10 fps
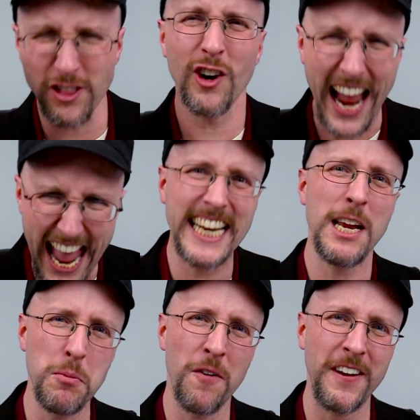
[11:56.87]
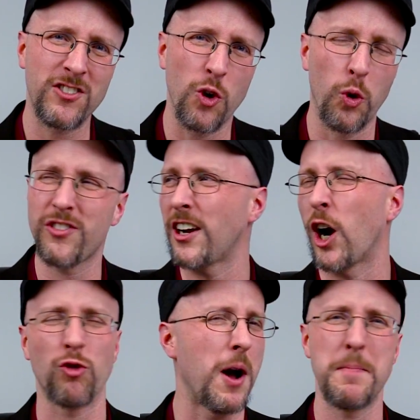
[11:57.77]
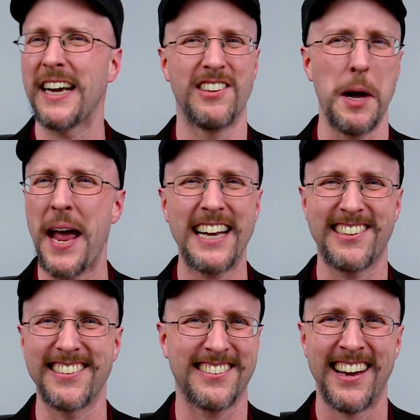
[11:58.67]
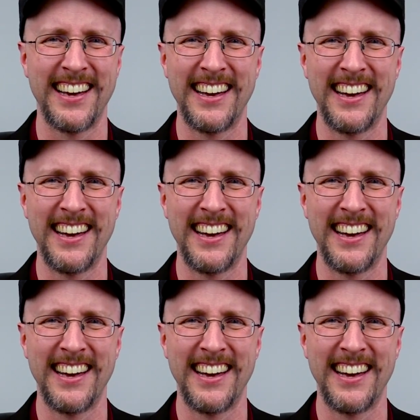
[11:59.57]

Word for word: Are there any movie schools that aren't run by dumbasses?